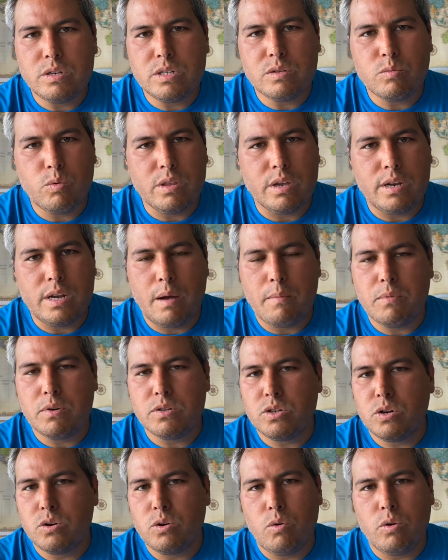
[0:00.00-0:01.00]
just what the
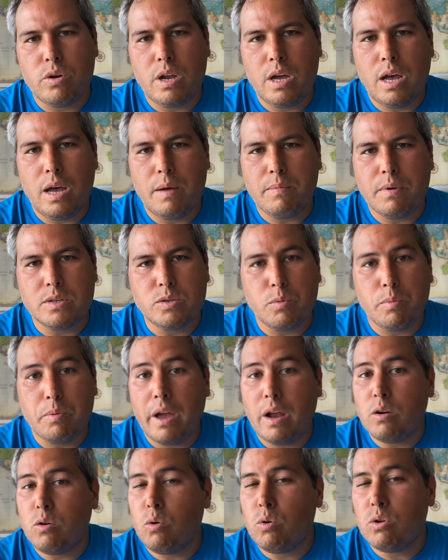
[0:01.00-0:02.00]
numbers are going up, because we're
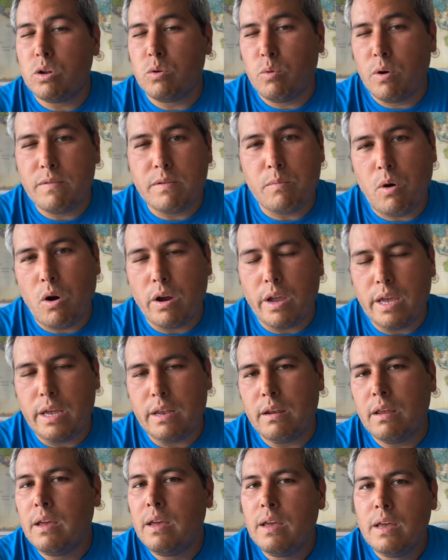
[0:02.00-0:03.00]
planning on going to River
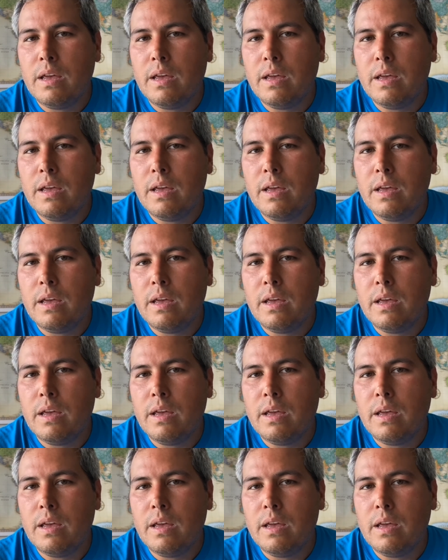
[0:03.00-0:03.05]
Market.